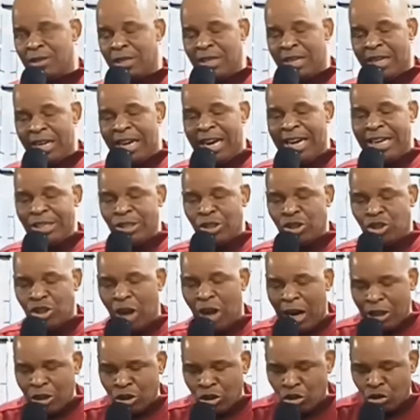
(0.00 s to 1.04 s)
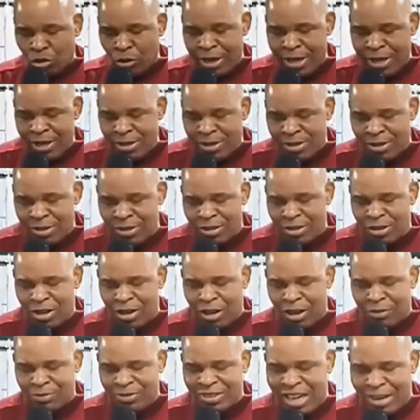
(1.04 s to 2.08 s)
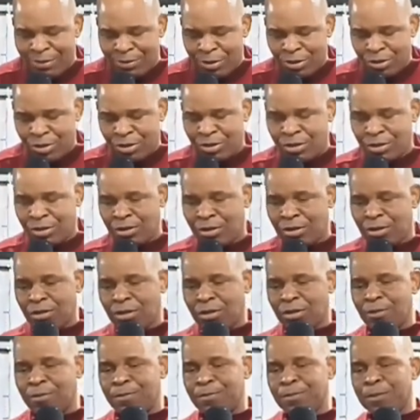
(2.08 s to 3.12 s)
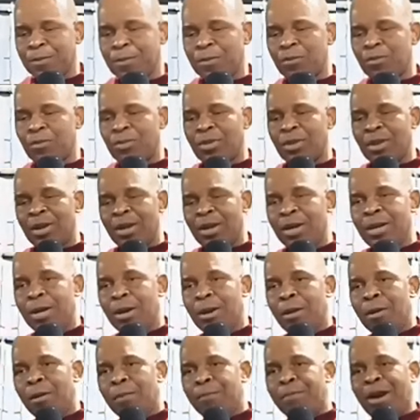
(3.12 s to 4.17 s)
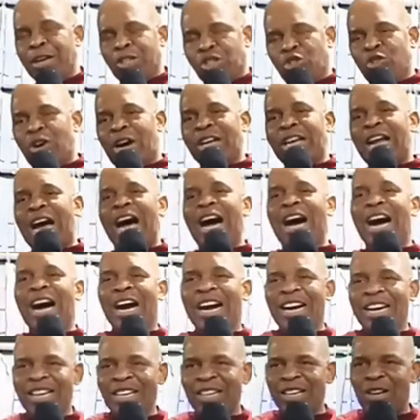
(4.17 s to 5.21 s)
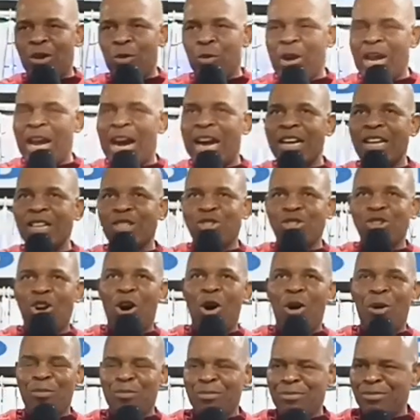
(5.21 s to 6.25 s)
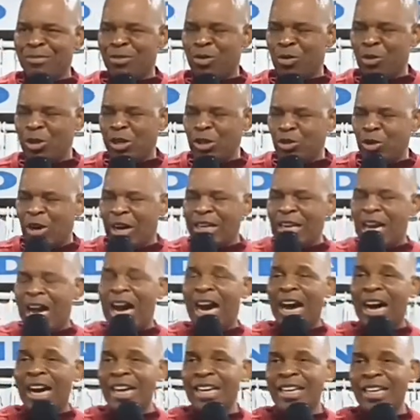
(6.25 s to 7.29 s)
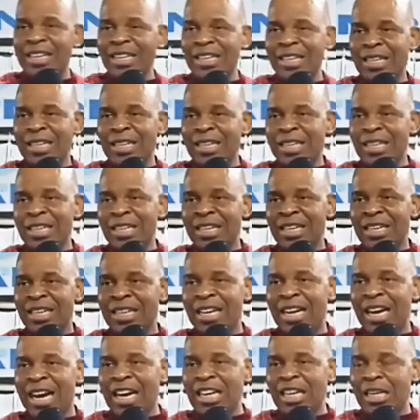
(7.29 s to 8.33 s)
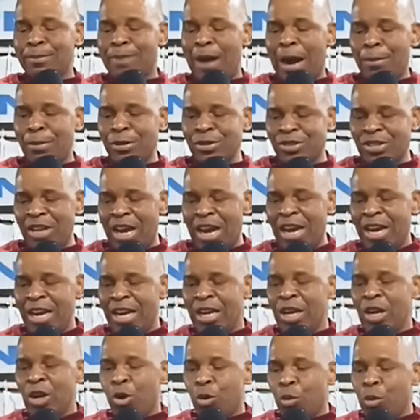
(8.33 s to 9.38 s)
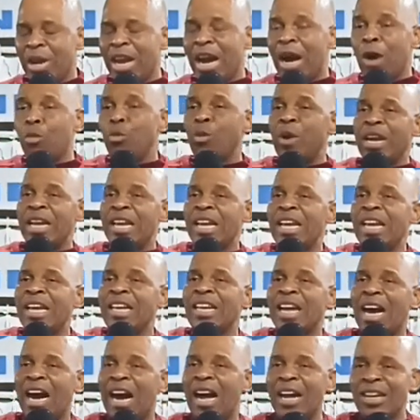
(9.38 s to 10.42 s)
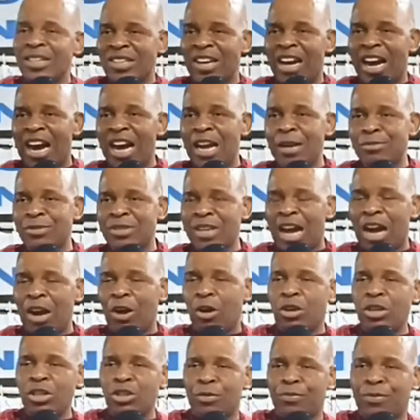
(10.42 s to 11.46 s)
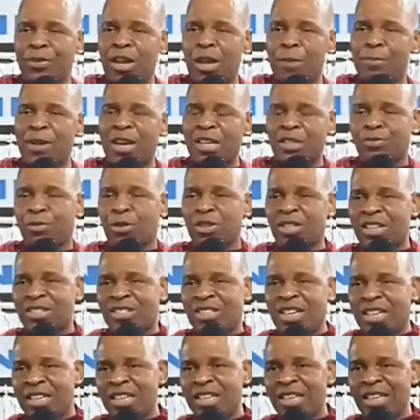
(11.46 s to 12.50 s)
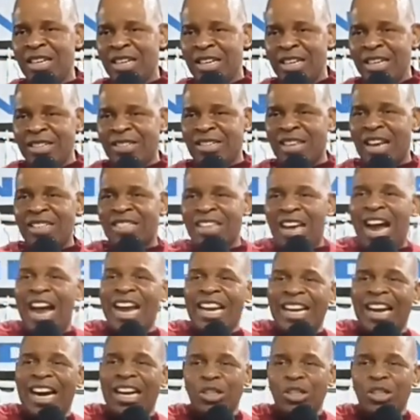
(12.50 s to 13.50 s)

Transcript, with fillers: and doctrines of devils. devils. But you and I, we are the song, You and I. And the Bible says we are winning in hard times according to Philippians 4.13. It says, I can